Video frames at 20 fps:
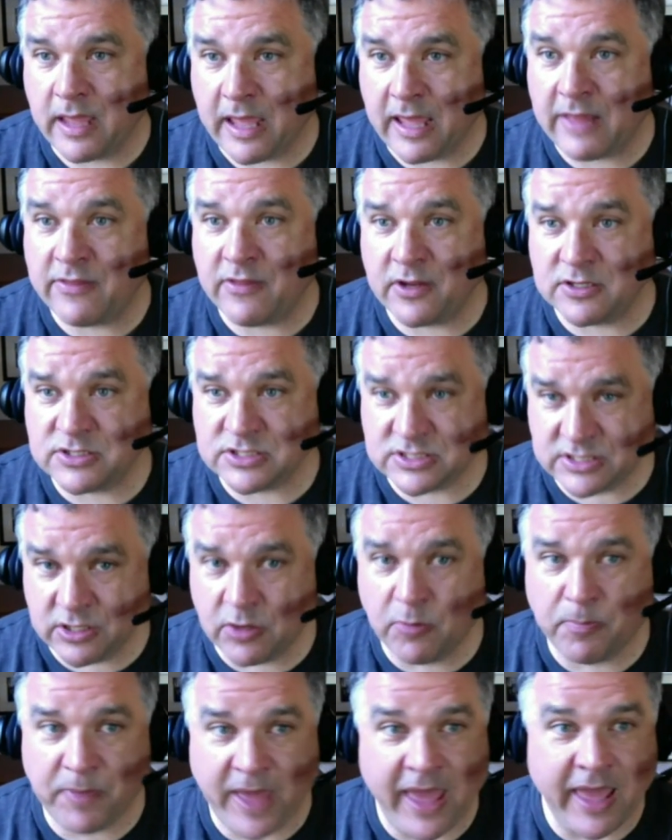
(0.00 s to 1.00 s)
And they're
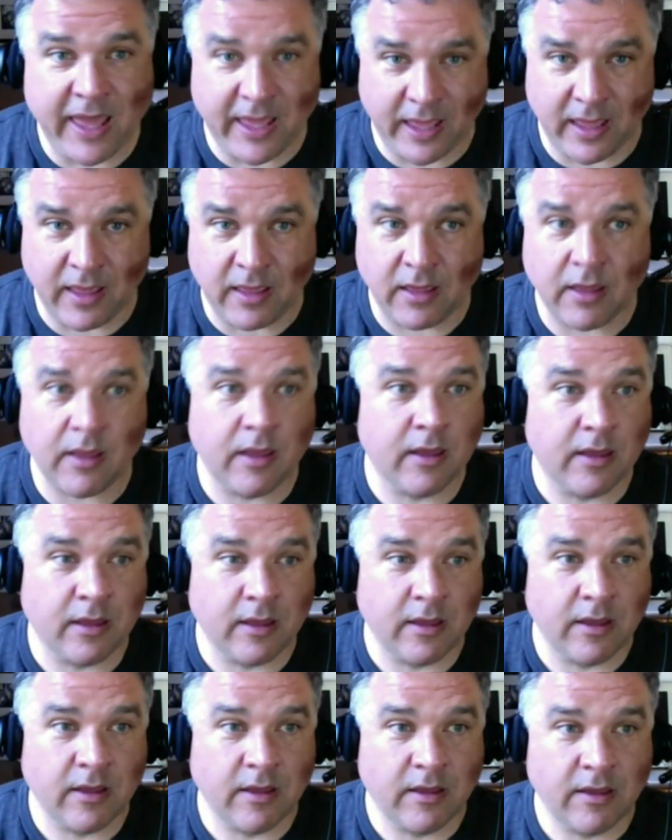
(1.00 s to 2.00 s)
still paying
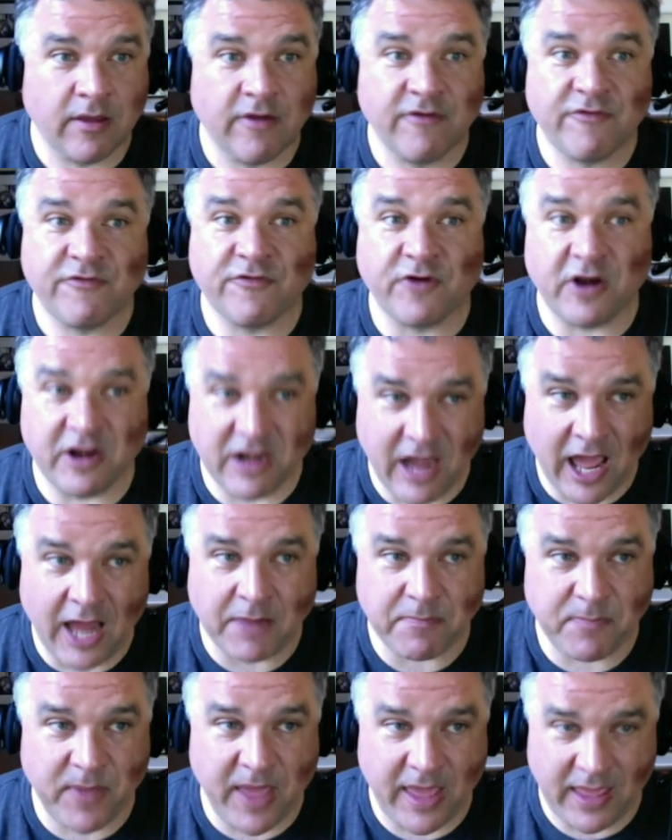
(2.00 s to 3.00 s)
for not
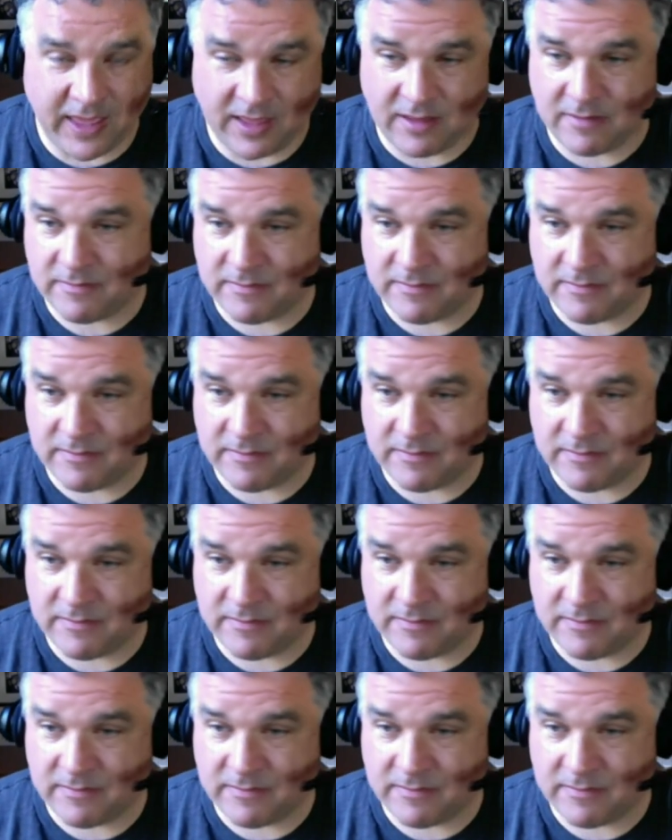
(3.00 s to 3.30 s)
paying.